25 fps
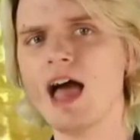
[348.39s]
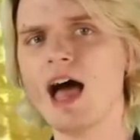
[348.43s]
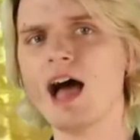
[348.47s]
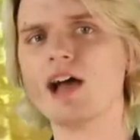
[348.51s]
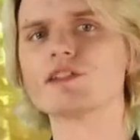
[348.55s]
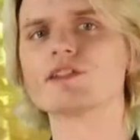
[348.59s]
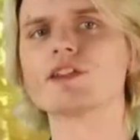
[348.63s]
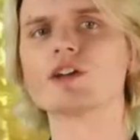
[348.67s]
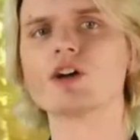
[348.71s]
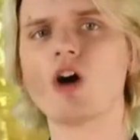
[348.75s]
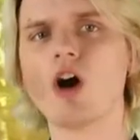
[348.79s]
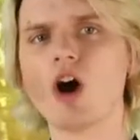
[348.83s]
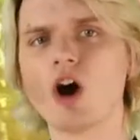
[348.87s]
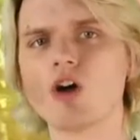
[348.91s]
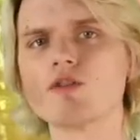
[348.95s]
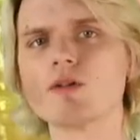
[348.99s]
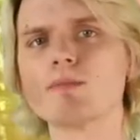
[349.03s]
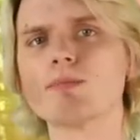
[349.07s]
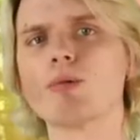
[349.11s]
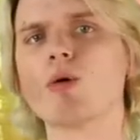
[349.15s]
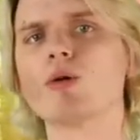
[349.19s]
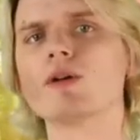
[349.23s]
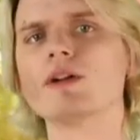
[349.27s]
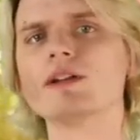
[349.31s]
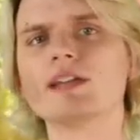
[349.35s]
as there are
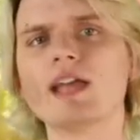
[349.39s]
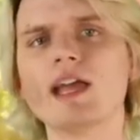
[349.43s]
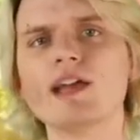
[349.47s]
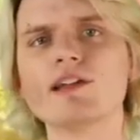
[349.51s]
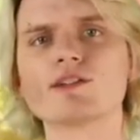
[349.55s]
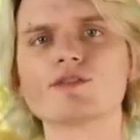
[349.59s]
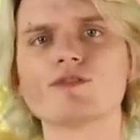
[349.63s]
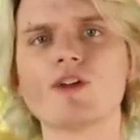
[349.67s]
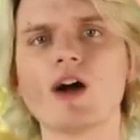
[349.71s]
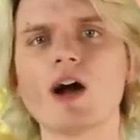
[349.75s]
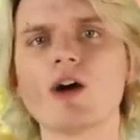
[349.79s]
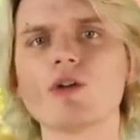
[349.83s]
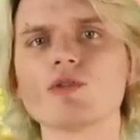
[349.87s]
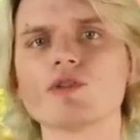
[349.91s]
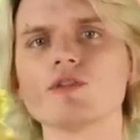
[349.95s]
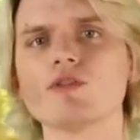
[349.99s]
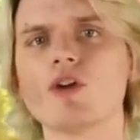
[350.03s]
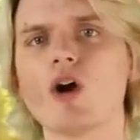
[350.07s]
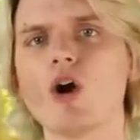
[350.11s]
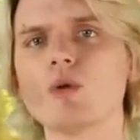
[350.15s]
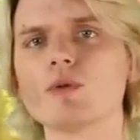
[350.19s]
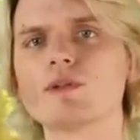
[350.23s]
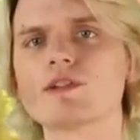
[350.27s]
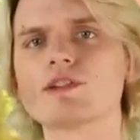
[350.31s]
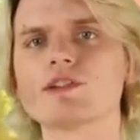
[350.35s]
reported case files of
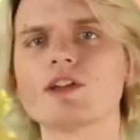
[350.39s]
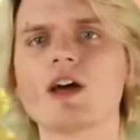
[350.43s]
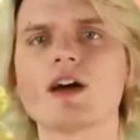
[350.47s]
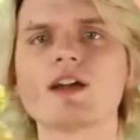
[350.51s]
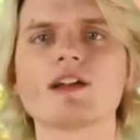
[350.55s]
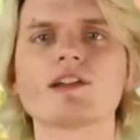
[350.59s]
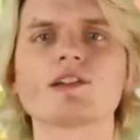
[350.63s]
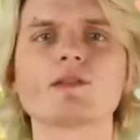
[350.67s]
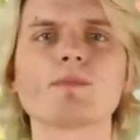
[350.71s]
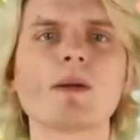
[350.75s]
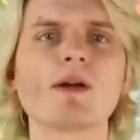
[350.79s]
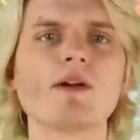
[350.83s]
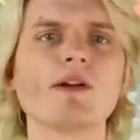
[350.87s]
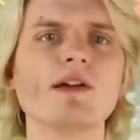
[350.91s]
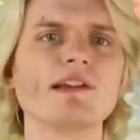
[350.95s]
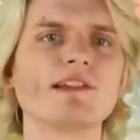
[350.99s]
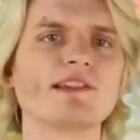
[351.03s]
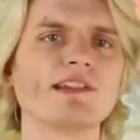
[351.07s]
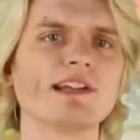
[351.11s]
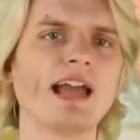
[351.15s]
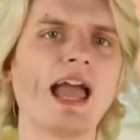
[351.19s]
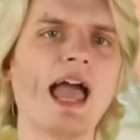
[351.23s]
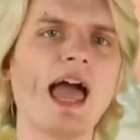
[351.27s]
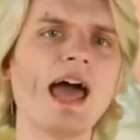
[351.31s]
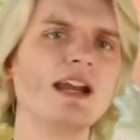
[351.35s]
hosts not experiencing